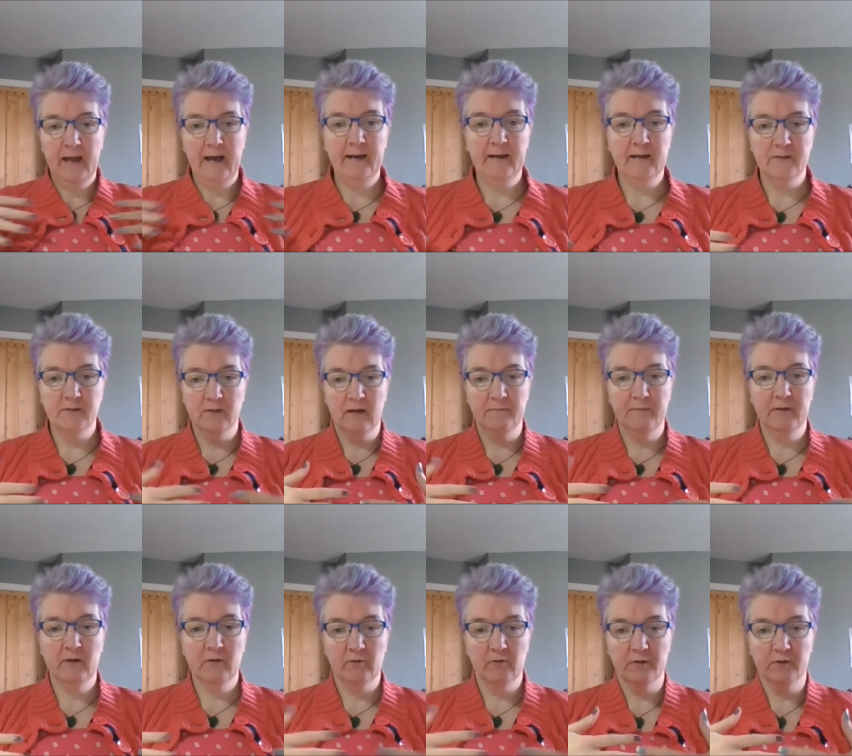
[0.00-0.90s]
and as you're
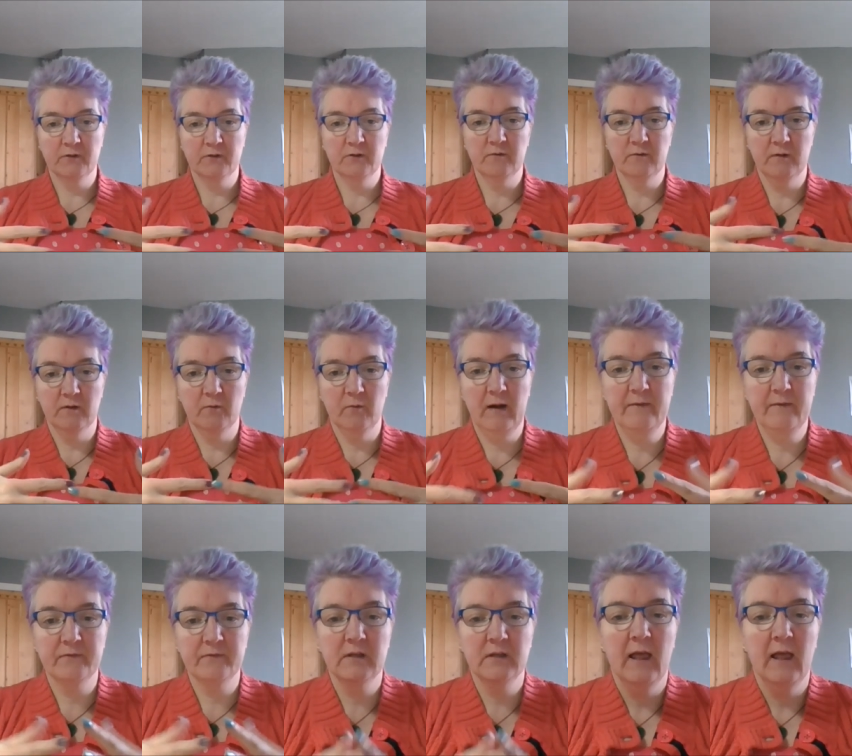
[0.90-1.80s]
coming across and doing the
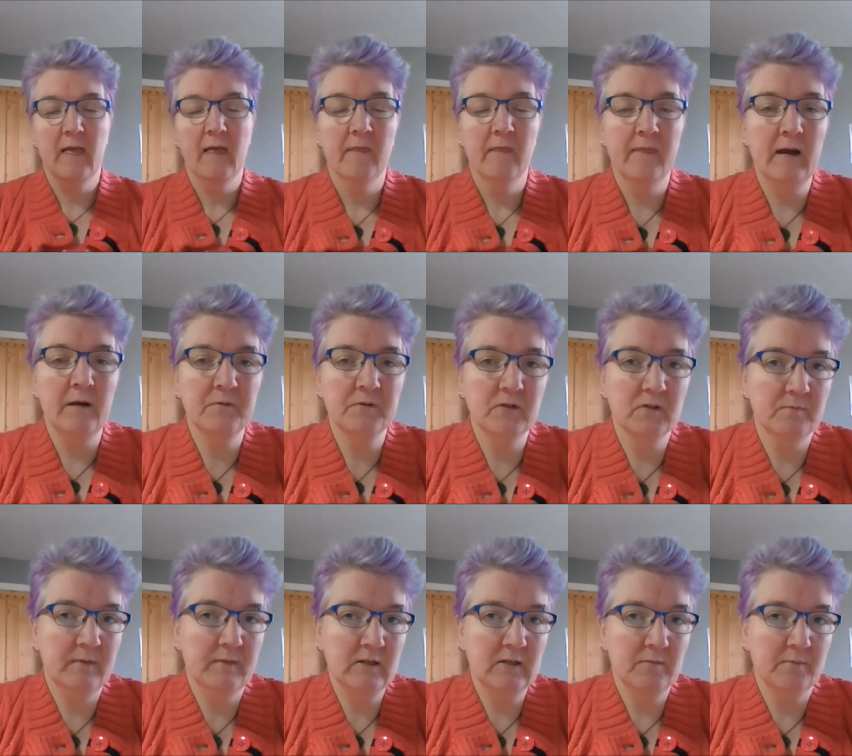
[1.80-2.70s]
weft that was
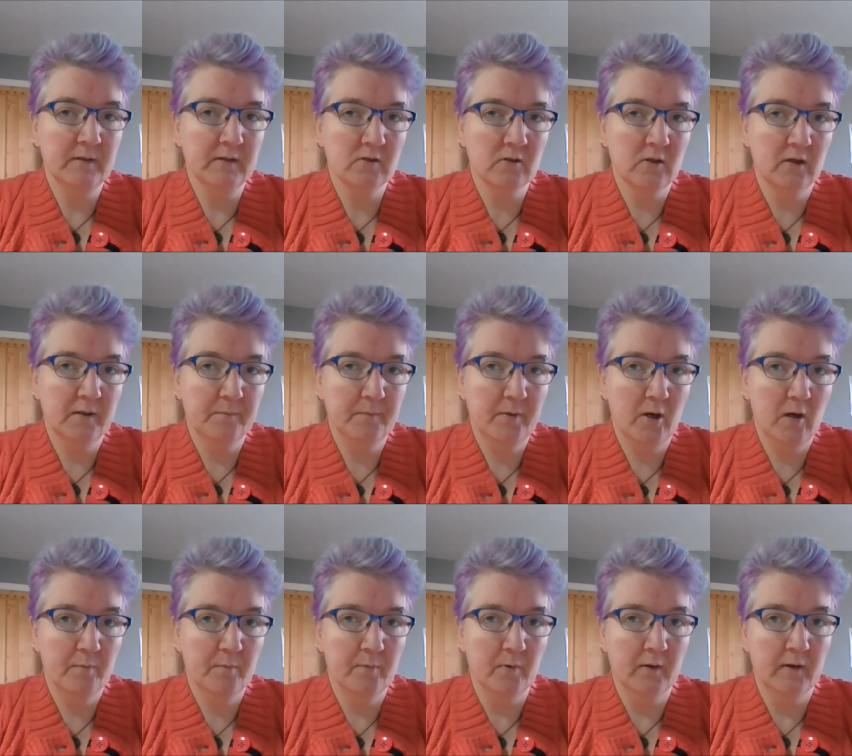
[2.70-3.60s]
just meant to be a solid
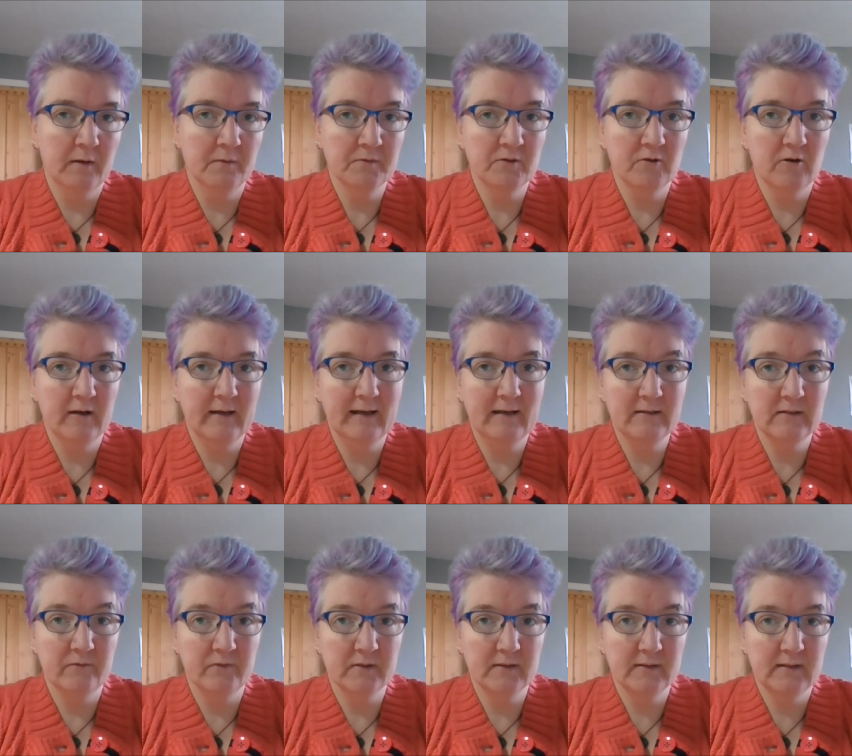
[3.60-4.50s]
purple and I was trying out
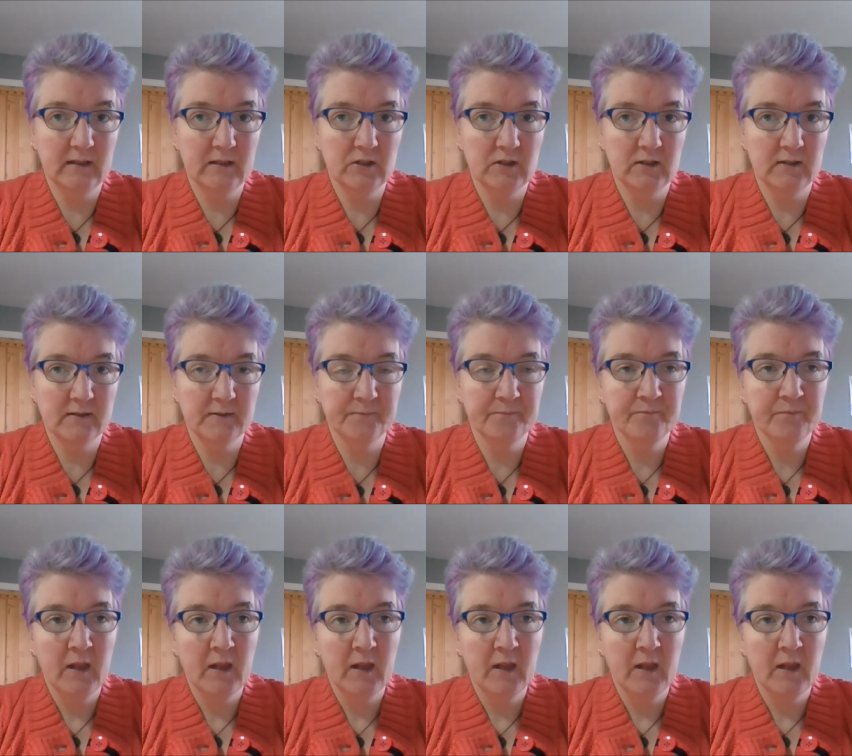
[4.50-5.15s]
different stitches